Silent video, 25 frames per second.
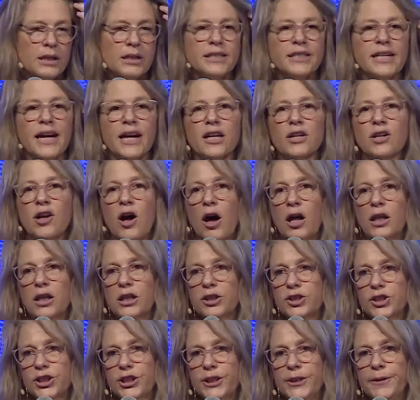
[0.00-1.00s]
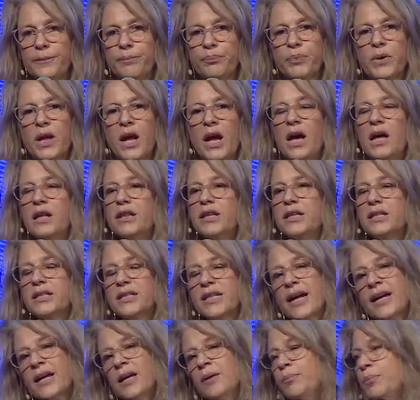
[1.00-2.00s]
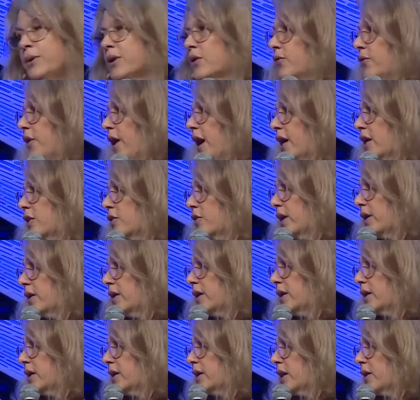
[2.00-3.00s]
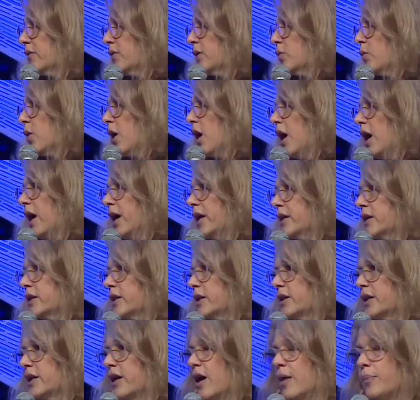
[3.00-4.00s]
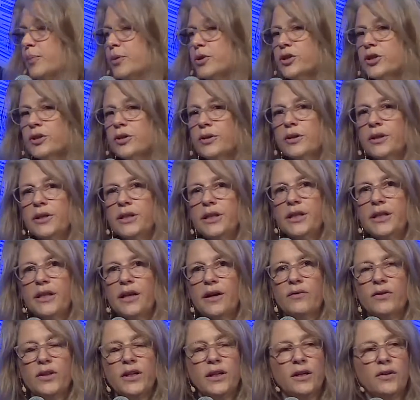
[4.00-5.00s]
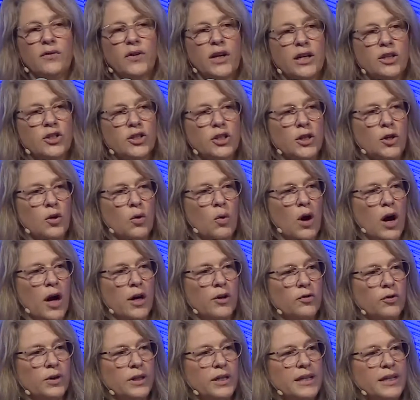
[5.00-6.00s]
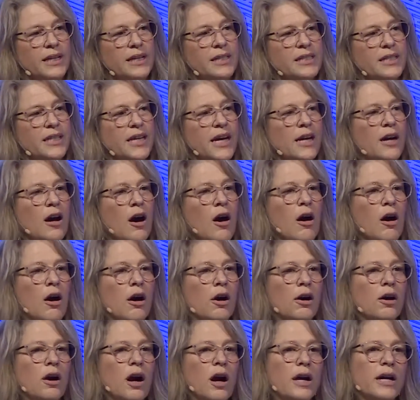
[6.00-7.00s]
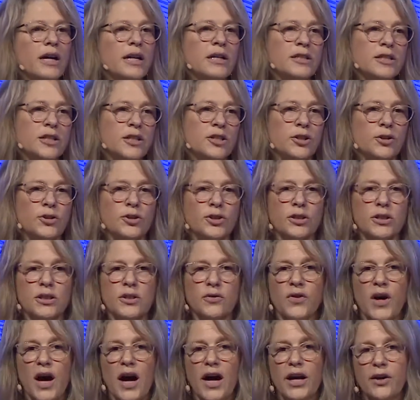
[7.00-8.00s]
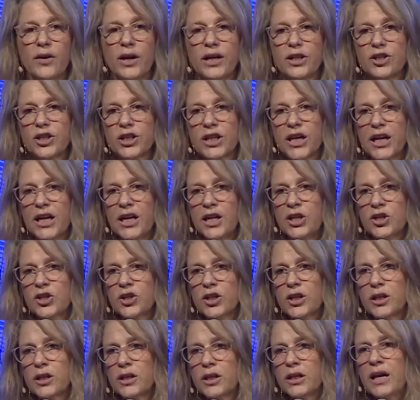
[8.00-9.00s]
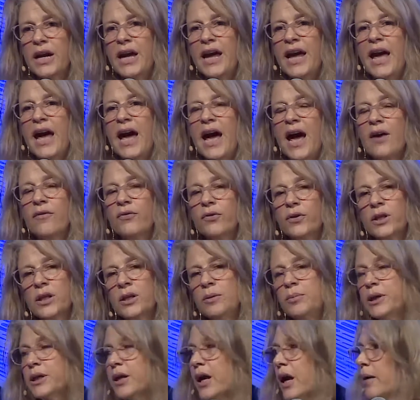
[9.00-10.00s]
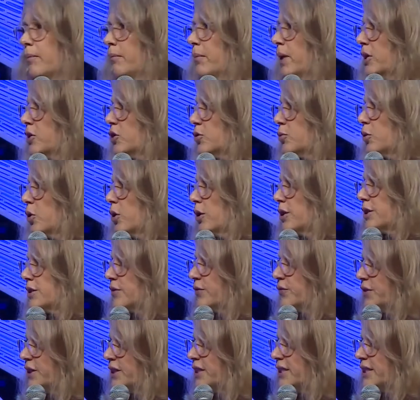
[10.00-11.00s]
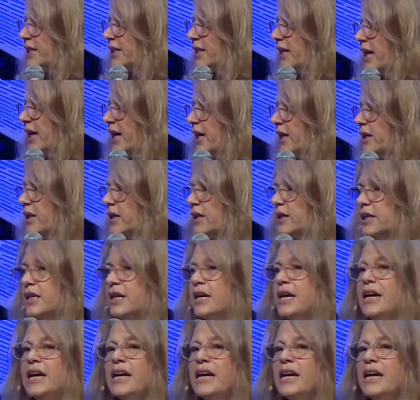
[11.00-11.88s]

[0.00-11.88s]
technology. The second big factor, I think, has given rise to the opportunity of the Innovation Quadrant is that our institutions of higher education have really become much more sophisticated